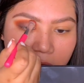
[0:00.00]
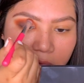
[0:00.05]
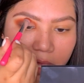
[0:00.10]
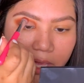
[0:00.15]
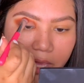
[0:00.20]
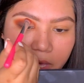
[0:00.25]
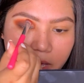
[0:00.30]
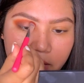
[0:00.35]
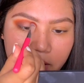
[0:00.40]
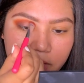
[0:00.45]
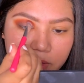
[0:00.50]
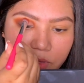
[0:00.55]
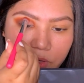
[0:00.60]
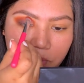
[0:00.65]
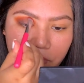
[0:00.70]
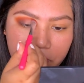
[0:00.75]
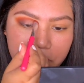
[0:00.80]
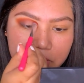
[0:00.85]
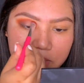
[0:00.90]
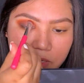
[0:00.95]
And
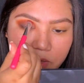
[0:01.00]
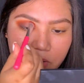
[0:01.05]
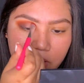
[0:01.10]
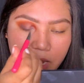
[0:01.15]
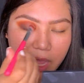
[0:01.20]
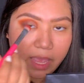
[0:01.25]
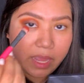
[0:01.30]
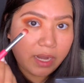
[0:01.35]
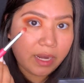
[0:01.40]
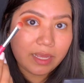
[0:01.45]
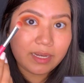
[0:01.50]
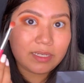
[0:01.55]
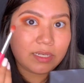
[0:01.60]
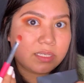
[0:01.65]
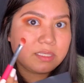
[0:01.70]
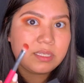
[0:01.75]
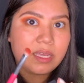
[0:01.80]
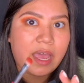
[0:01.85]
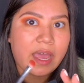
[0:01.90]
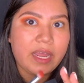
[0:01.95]
the reason, I
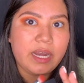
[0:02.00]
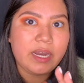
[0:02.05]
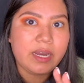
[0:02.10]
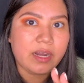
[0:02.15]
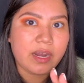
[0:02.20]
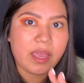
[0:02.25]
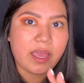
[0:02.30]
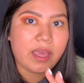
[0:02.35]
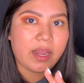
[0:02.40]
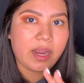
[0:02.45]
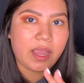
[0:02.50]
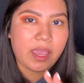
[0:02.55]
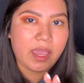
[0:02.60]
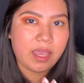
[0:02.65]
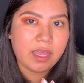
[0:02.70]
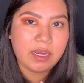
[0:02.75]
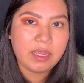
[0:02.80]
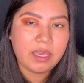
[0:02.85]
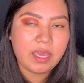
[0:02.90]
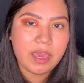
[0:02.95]
didn't add
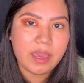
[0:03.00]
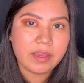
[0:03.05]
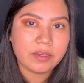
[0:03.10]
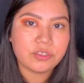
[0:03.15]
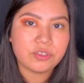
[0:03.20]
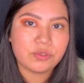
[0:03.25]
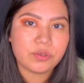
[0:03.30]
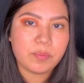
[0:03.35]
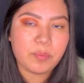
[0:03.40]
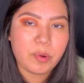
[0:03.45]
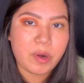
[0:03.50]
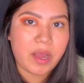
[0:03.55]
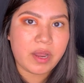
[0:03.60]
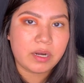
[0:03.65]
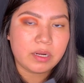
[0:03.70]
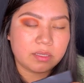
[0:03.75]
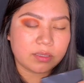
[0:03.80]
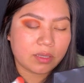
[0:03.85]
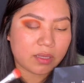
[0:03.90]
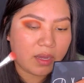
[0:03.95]
any extra
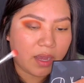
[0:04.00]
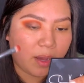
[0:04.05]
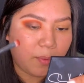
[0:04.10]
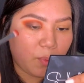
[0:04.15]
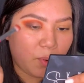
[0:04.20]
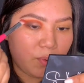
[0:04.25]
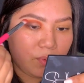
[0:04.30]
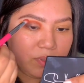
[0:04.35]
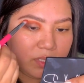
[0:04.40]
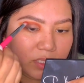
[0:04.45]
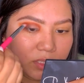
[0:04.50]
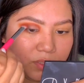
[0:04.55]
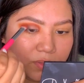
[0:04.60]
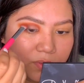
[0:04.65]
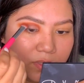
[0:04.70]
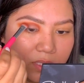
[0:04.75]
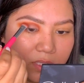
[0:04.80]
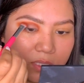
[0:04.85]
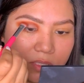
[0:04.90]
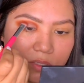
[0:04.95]
product. I'm only
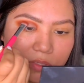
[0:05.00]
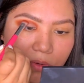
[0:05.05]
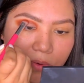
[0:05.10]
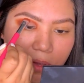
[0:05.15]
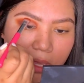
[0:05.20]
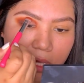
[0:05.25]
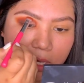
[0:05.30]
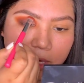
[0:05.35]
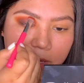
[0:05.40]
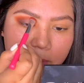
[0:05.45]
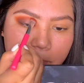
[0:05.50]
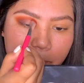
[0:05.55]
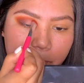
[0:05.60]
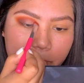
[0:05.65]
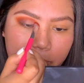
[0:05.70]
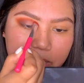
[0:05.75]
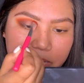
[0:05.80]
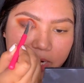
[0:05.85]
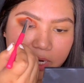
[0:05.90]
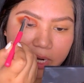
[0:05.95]
doing this so it could
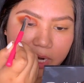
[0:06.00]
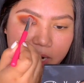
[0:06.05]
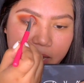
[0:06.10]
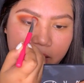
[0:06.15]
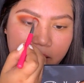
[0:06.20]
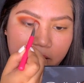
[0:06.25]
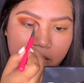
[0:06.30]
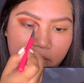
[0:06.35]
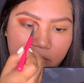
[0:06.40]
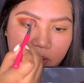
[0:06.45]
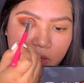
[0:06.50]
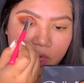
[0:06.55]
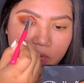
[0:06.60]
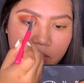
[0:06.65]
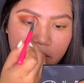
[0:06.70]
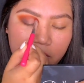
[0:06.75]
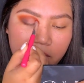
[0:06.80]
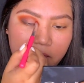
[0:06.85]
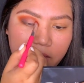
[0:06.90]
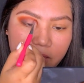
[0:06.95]
blend it out
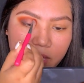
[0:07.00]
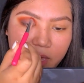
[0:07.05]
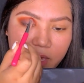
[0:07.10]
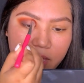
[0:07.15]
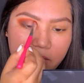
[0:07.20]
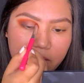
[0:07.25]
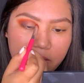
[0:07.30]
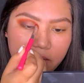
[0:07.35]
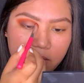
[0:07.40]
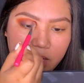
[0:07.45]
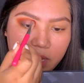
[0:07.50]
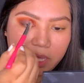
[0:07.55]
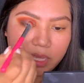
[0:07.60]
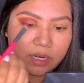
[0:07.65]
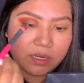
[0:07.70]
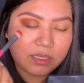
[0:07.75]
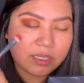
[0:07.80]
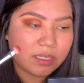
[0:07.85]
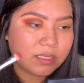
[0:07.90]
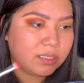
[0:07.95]
and
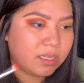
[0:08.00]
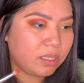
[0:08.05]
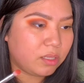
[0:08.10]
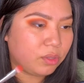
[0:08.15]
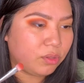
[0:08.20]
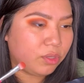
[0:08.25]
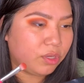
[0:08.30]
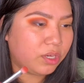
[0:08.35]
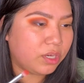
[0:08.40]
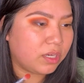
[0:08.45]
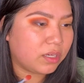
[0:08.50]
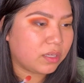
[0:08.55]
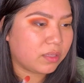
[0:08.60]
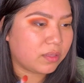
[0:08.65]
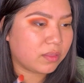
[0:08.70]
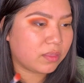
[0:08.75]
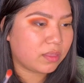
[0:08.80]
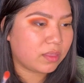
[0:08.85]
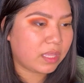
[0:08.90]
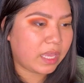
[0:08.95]
it doesn't look
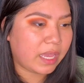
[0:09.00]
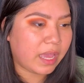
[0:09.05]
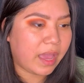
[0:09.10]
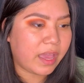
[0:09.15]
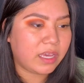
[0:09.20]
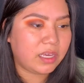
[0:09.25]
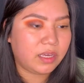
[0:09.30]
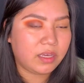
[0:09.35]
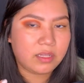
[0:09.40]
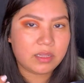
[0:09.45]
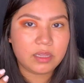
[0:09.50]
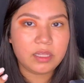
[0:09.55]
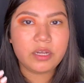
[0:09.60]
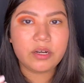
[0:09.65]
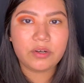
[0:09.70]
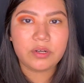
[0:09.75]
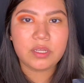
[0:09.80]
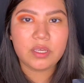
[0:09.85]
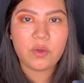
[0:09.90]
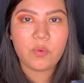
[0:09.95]
like I
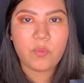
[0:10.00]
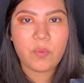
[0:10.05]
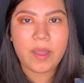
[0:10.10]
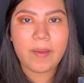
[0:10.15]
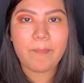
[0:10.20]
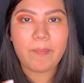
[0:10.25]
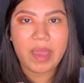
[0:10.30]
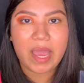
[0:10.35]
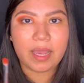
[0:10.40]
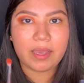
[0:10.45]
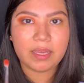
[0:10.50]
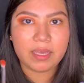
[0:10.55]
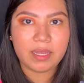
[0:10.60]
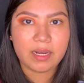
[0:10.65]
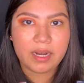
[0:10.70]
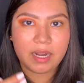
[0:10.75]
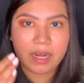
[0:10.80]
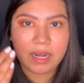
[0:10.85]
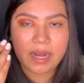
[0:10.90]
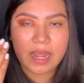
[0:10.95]
literally went back
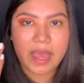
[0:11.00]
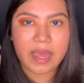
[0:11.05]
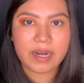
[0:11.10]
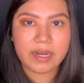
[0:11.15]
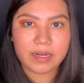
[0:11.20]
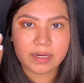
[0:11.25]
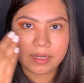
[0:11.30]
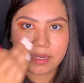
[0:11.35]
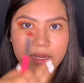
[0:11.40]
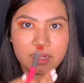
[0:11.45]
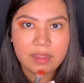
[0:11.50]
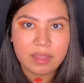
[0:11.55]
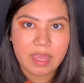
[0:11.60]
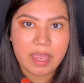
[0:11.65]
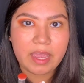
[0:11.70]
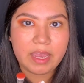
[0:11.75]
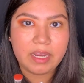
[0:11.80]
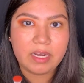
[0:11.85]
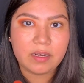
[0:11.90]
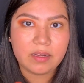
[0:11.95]
in and added a
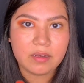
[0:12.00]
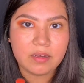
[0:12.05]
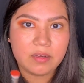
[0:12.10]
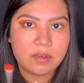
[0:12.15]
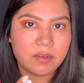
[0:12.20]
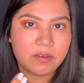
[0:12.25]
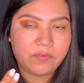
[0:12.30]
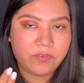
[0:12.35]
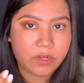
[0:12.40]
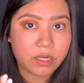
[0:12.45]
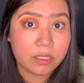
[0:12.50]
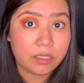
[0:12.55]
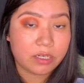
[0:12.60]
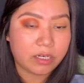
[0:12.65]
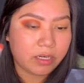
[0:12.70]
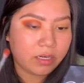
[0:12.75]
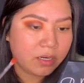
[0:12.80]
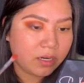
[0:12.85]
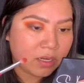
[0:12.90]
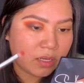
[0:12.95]
line of
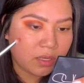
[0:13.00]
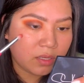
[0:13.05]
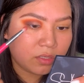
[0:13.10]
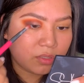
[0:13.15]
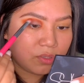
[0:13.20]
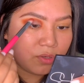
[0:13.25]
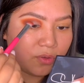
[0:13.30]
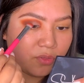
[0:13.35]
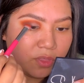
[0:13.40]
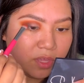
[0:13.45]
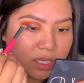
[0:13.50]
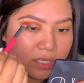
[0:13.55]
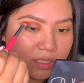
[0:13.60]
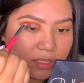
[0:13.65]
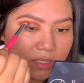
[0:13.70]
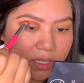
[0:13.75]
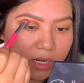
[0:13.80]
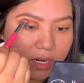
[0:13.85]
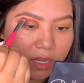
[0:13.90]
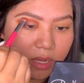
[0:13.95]
color. So this
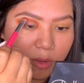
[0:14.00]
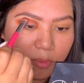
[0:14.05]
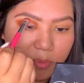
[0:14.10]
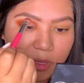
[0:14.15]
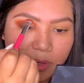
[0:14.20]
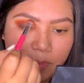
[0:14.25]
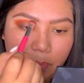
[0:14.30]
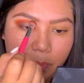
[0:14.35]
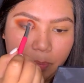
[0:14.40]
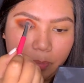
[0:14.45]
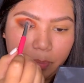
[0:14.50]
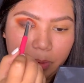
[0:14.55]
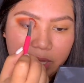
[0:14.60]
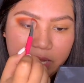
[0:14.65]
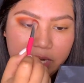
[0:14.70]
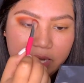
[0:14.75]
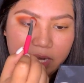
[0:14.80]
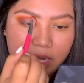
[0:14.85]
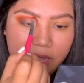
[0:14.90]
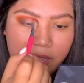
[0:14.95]
is going to help me
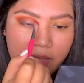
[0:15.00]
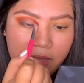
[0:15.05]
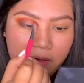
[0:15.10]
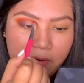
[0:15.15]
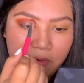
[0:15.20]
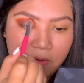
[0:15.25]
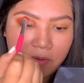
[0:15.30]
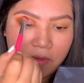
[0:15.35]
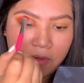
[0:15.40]
blend it out.